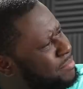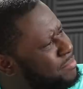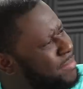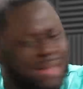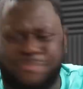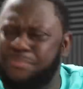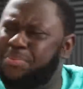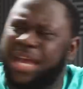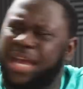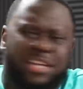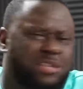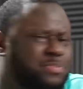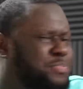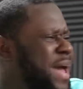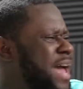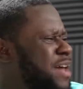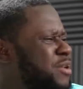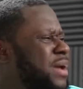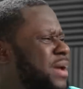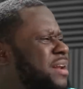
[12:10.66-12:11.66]
My biggest
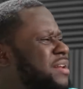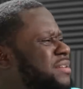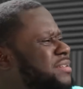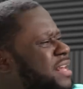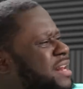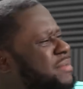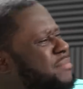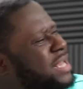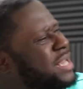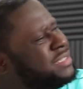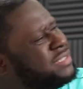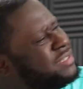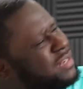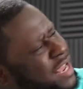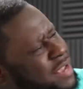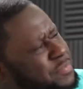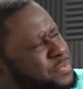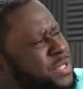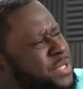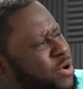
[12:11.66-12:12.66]
battle I done did in my
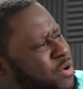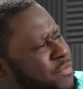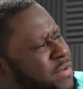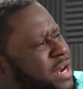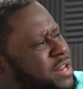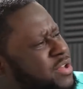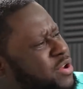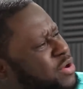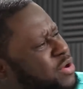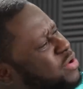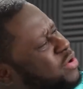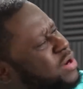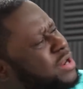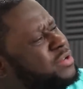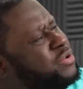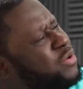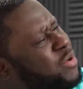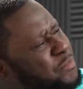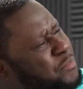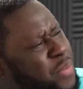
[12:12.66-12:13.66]
sleeps already. You
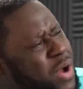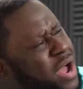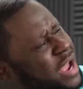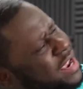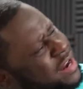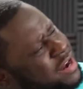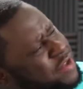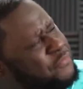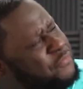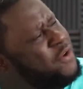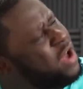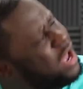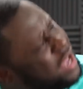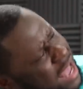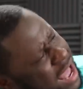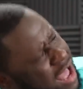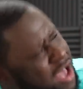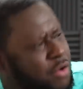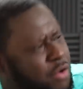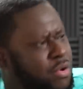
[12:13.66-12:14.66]
done you busting the fuck
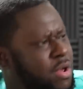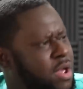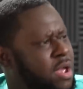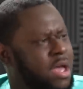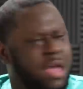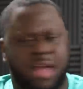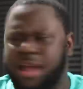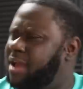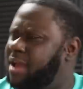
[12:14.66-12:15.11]
out.